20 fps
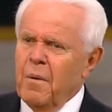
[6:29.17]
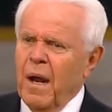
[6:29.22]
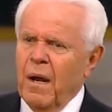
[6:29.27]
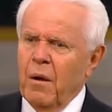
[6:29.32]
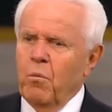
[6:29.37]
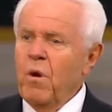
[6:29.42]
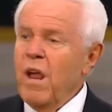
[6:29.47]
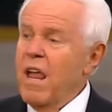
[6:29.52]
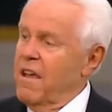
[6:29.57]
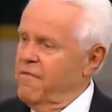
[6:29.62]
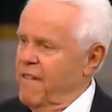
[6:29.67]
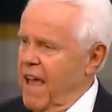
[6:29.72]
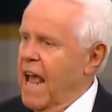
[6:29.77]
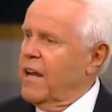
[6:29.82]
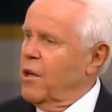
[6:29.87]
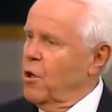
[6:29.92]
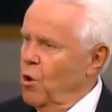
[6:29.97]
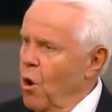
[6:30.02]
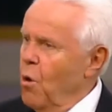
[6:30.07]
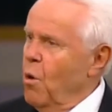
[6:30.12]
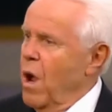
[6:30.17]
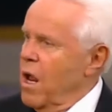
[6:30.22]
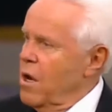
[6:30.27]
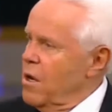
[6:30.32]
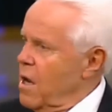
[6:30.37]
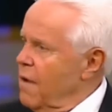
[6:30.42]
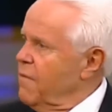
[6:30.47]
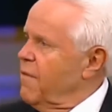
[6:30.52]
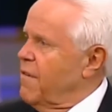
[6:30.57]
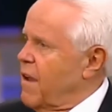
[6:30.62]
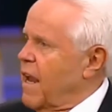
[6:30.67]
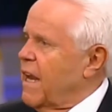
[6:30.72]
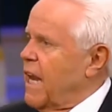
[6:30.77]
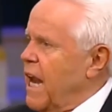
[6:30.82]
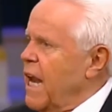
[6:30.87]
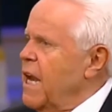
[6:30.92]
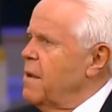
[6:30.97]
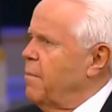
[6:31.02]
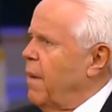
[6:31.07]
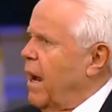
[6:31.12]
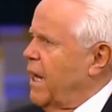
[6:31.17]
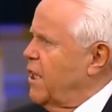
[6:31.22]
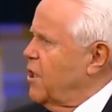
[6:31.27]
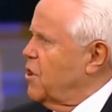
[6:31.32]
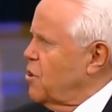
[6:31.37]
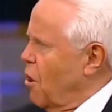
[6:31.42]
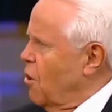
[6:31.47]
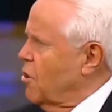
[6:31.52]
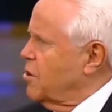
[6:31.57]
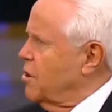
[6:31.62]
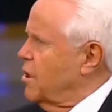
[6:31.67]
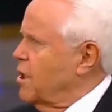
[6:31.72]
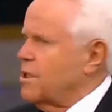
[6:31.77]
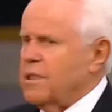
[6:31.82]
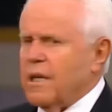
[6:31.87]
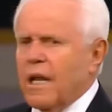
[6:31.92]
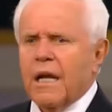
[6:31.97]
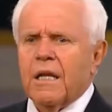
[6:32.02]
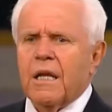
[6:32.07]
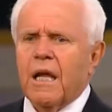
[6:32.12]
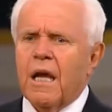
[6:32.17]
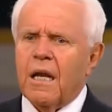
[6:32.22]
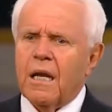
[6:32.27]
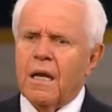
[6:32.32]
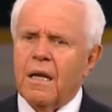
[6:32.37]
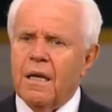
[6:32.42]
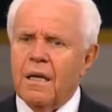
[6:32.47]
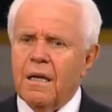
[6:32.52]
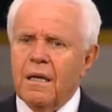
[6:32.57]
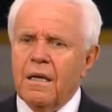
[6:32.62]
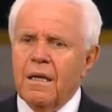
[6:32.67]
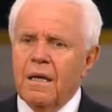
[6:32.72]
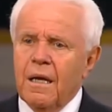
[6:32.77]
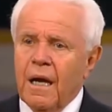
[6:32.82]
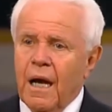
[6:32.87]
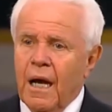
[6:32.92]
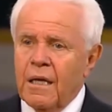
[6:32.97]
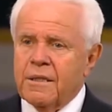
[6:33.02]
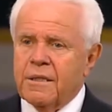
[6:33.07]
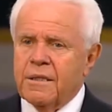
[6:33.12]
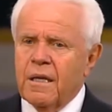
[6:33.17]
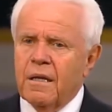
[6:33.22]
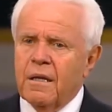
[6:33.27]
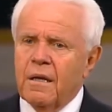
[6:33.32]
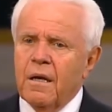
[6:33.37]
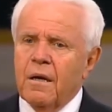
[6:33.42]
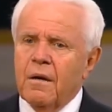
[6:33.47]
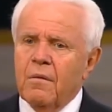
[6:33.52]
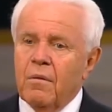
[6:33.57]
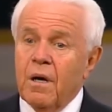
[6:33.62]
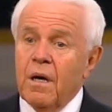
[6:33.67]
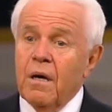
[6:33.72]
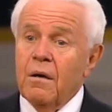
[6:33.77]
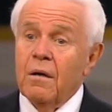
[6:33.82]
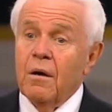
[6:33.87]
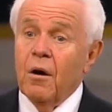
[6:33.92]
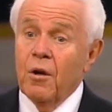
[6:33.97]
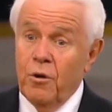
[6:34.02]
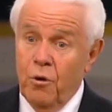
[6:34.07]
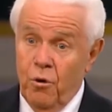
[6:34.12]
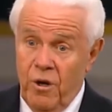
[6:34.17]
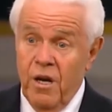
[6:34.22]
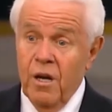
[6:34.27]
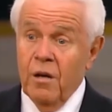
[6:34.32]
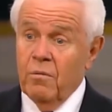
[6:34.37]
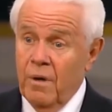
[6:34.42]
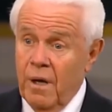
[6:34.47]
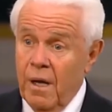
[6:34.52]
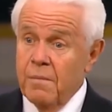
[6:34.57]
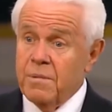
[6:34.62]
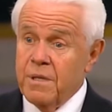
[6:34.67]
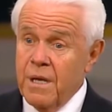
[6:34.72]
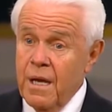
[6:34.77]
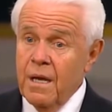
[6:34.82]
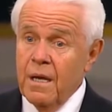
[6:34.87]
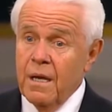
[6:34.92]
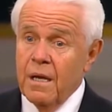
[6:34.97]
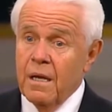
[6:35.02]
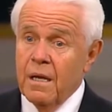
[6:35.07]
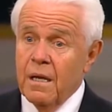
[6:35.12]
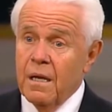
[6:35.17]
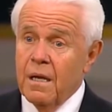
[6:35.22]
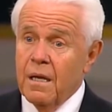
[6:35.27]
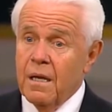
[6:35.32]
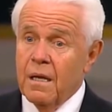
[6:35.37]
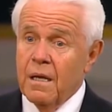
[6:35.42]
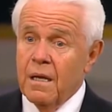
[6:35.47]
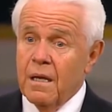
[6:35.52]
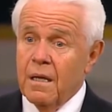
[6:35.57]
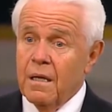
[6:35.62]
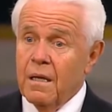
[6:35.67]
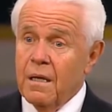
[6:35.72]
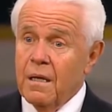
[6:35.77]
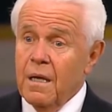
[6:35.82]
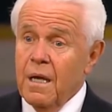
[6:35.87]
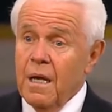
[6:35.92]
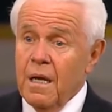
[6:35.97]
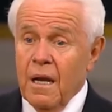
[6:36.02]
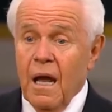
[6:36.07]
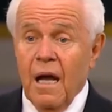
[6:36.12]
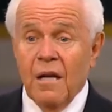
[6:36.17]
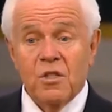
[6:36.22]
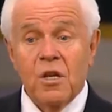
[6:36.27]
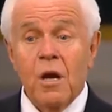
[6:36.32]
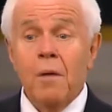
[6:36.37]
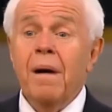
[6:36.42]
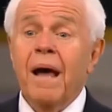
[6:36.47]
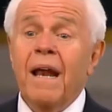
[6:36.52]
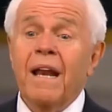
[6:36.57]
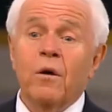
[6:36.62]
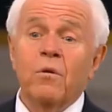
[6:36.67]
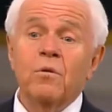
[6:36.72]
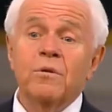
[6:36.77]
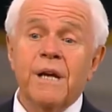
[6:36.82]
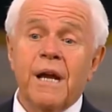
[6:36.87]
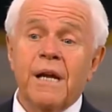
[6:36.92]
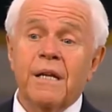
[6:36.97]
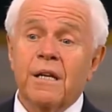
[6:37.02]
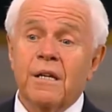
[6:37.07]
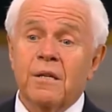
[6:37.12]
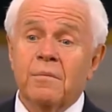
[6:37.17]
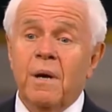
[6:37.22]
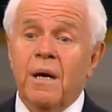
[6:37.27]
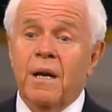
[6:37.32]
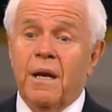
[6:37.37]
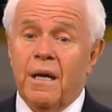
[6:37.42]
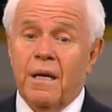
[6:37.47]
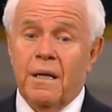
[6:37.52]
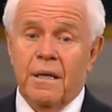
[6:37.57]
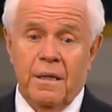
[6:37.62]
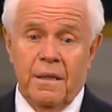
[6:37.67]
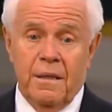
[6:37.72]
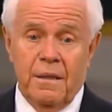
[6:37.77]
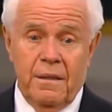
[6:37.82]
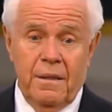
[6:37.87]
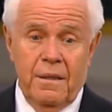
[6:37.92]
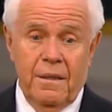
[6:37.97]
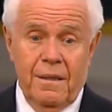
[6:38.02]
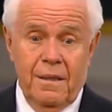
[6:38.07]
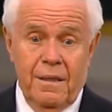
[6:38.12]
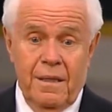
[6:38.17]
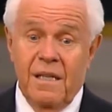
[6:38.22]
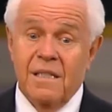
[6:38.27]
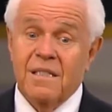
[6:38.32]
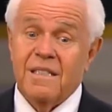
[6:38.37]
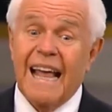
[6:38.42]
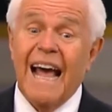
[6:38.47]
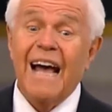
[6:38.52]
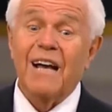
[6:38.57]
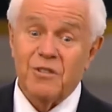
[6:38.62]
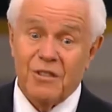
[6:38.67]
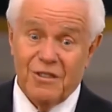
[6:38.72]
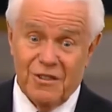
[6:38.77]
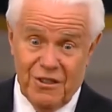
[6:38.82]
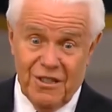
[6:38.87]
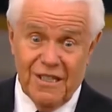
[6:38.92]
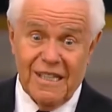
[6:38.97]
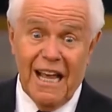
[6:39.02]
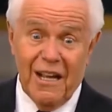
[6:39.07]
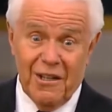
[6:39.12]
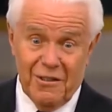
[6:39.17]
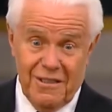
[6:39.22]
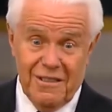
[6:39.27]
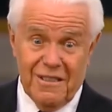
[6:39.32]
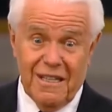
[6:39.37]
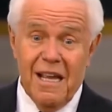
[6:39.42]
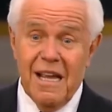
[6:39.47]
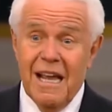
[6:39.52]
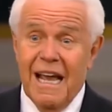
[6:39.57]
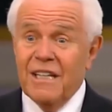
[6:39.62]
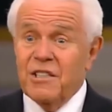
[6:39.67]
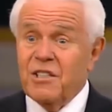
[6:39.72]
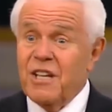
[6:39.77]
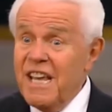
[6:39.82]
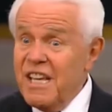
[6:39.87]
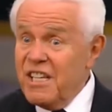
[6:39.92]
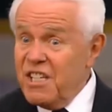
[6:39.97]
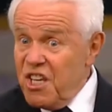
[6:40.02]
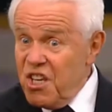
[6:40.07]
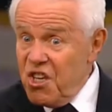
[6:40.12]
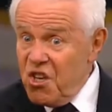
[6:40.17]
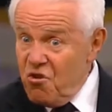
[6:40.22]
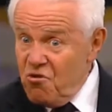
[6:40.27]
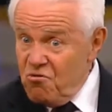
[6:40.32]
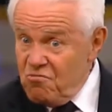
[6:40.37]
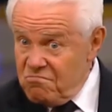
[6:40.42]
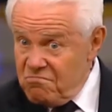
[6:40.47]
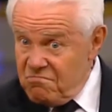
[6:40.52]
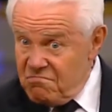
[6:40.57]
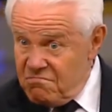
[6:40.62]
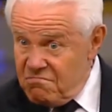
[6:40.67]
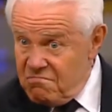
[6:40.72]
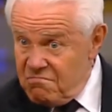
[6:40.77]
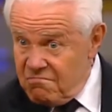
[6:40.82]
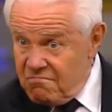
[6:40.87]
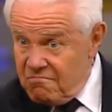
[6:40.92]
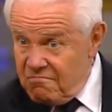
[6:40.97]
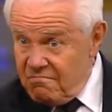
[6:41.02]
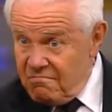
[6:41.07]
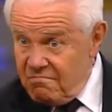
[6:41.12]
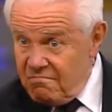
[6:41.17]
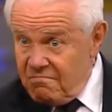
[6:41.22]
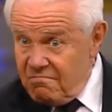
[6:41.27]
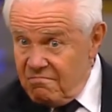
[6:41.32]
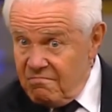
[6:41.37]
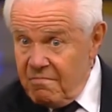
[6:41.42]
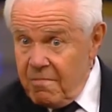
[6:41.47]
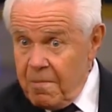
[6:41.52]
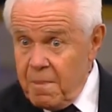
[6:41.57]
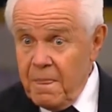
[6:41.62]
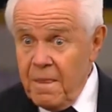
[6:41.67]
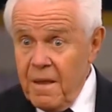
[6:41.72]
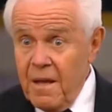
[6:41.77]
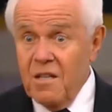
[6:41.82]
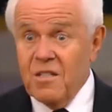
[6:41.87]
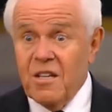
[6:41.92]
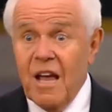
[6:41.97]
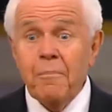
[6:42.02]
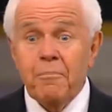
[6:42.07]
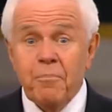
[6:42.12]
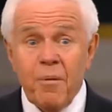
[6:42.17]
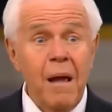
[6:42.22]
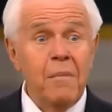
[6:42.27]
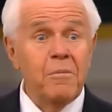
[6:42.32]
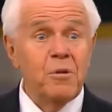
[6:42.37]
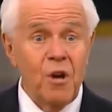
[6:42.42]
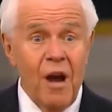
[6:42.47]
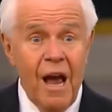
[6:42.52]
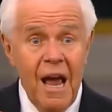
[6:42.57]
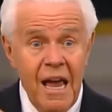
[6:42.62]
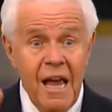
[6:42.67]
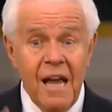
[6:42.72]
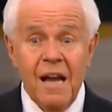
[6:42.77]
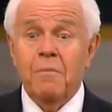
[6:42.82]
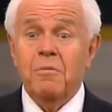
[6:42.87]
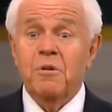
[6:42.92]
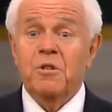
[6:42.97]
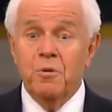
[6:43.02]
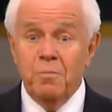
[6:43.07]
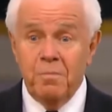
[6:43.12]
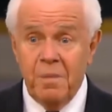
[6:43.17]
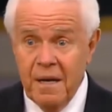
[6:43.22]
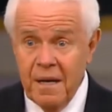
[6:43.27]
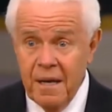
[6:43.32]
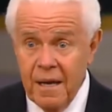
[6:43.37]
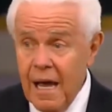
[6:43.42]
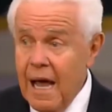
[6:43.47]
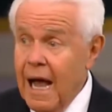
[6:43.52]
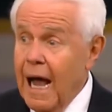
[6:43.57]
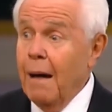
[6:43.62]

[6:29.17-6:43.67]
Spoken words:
We have never had anybody talk to us like that. I said, well, are you hearing what I'm saying? Now, somebody going to take this money. This thousands and thousands. I said, is it you? Because I promise you, I hang up with you, buddy.